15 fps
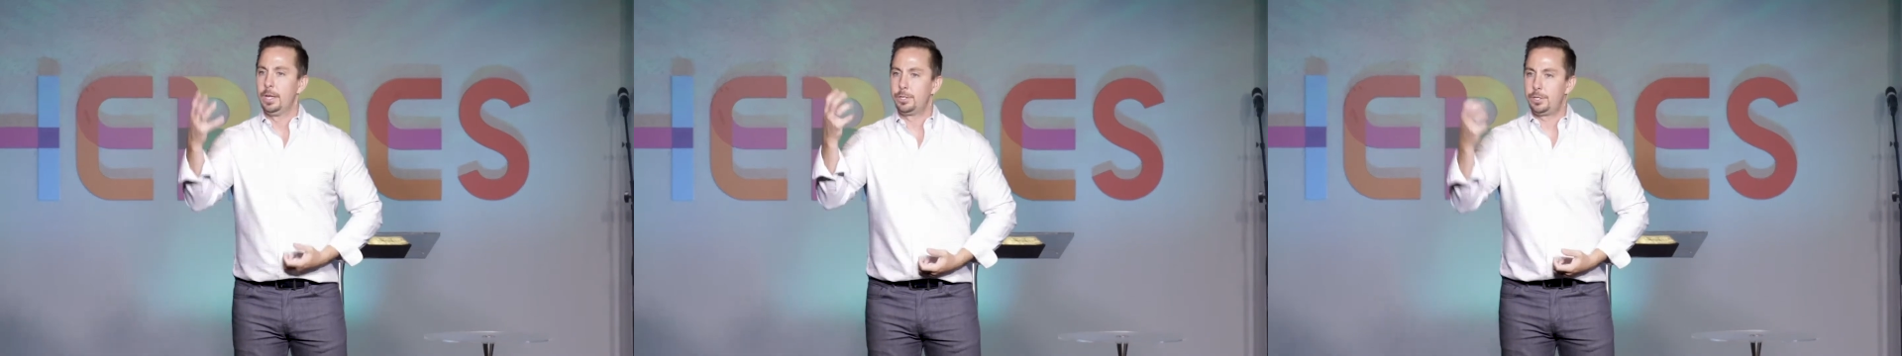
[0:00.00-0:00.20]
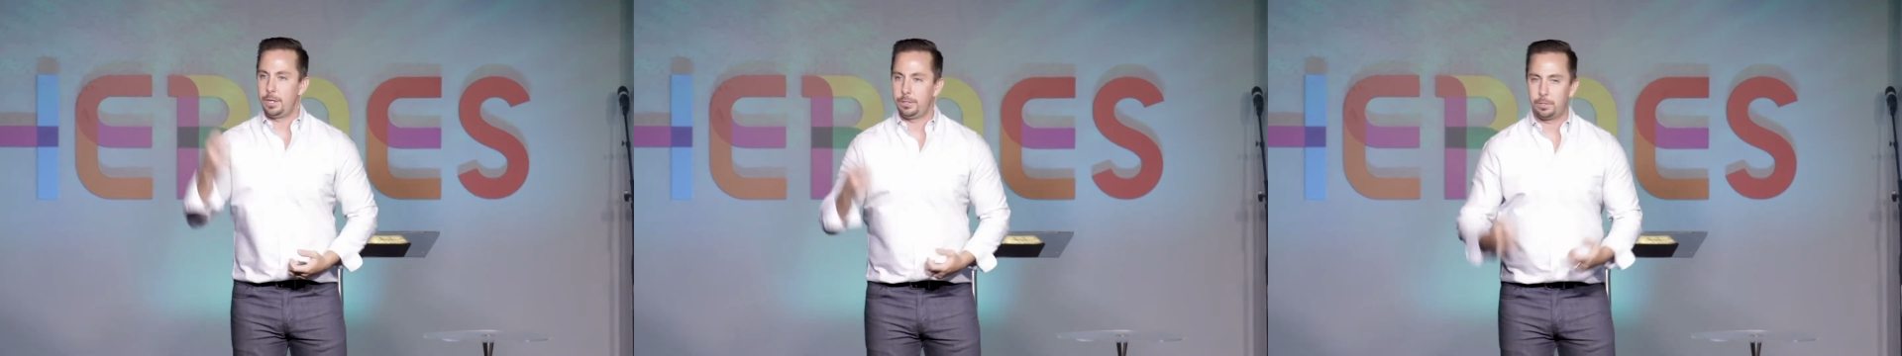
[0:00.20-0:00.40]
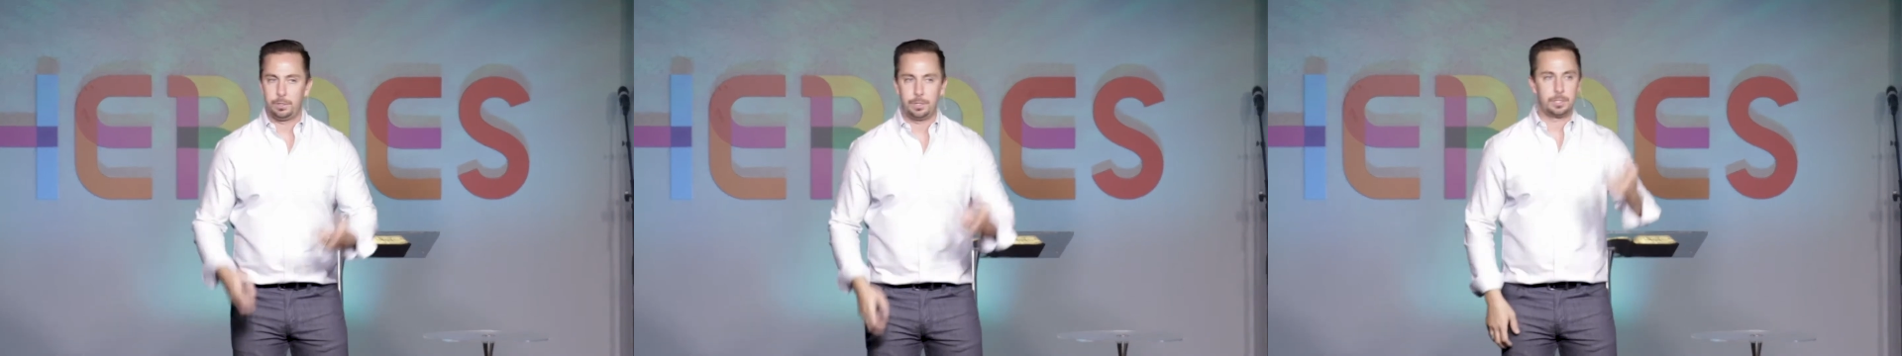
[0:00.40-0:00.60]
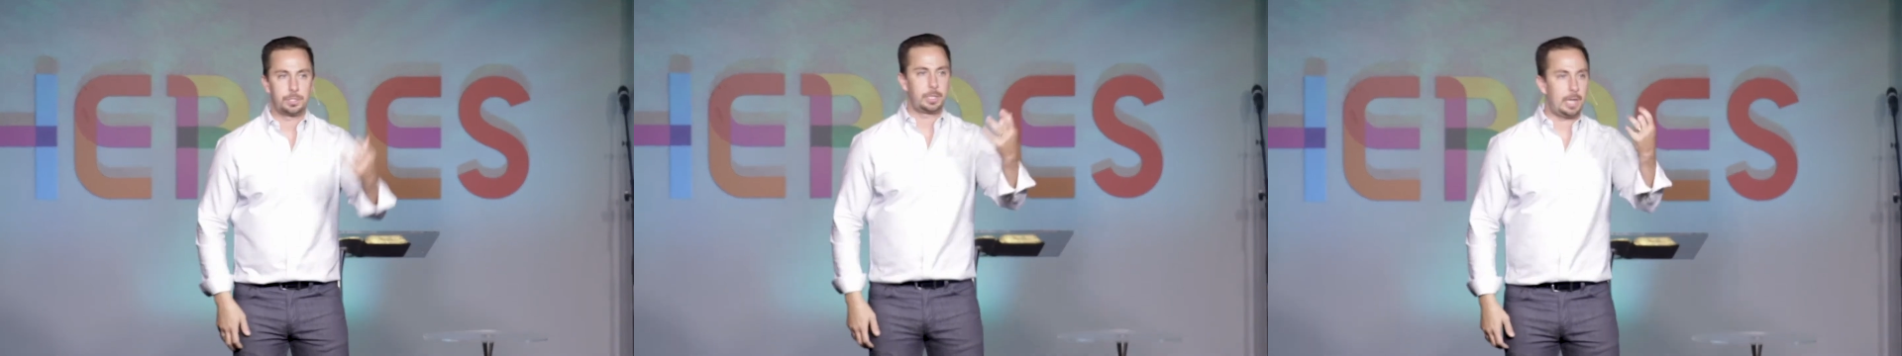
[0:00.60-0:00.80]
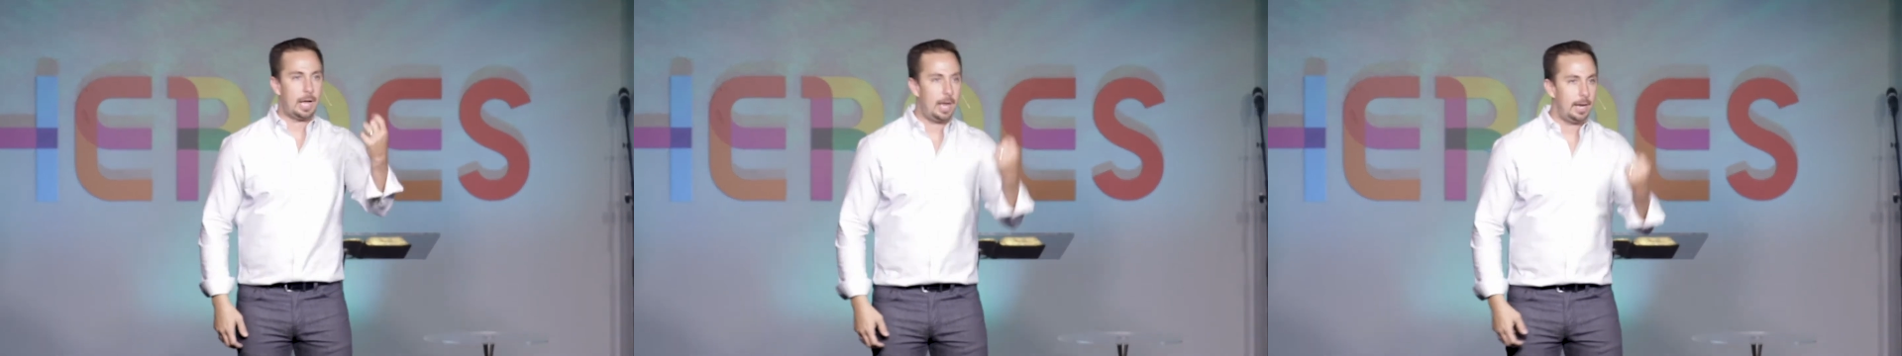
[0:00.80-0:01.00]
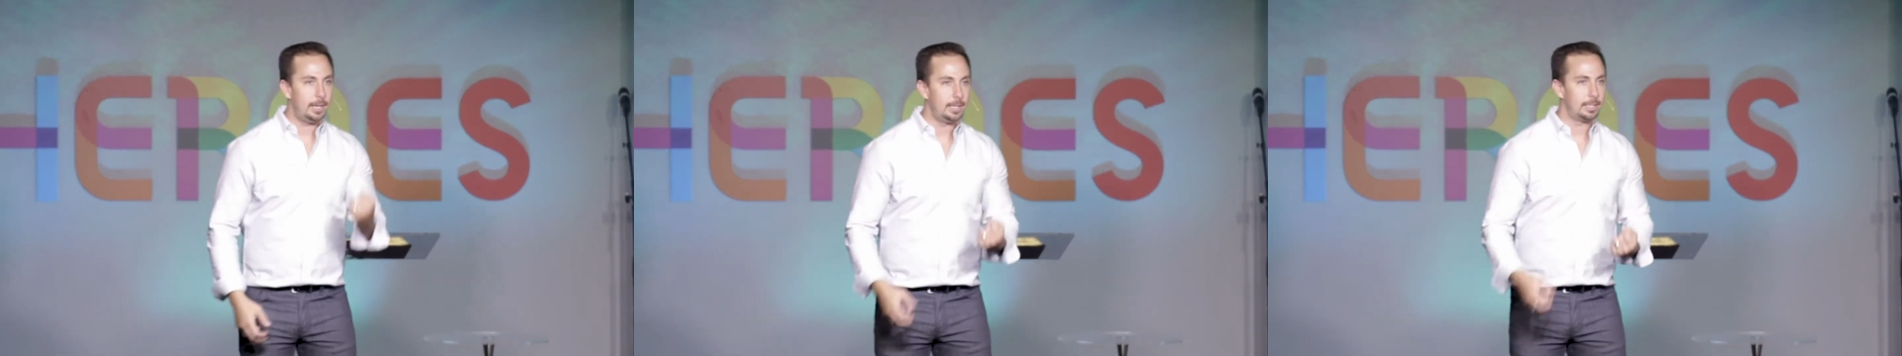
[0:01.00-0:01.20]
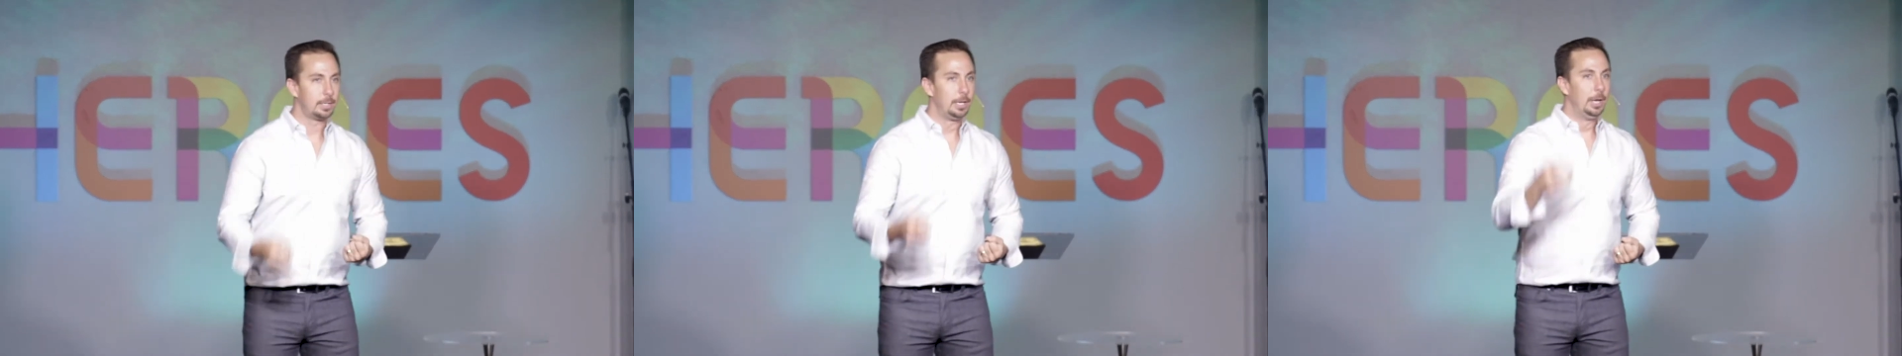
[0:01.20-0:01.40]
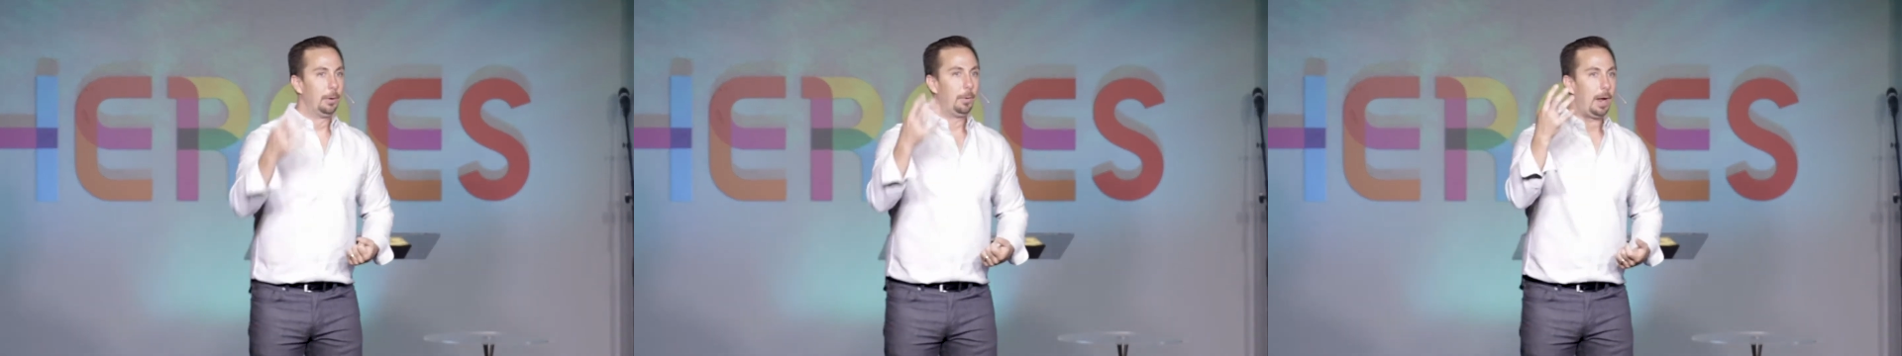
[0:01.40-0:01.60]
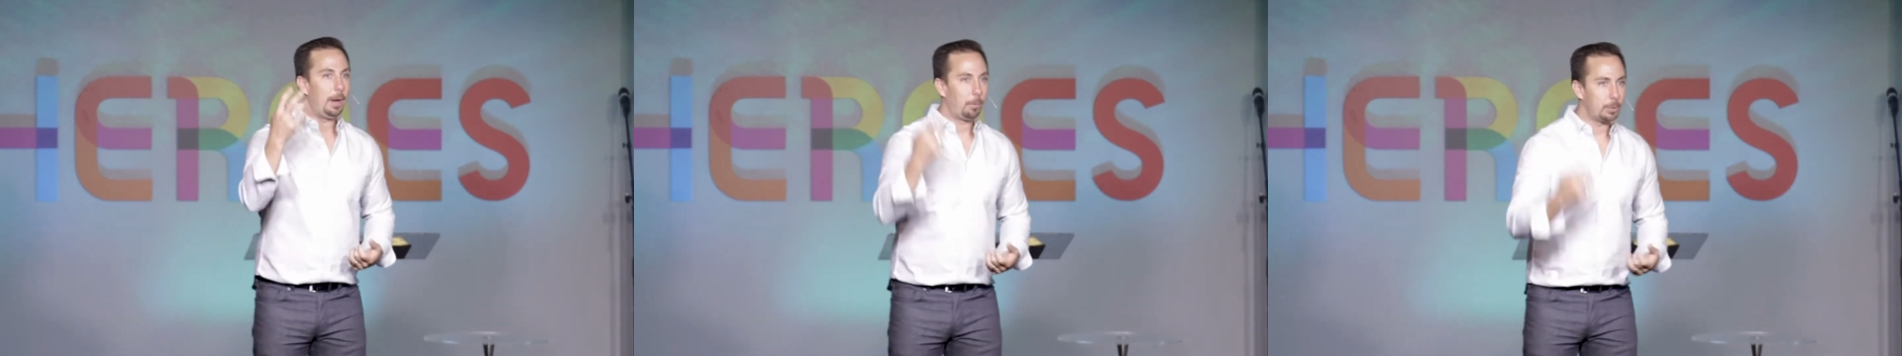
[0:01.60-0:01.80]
gentleness, kindness, right?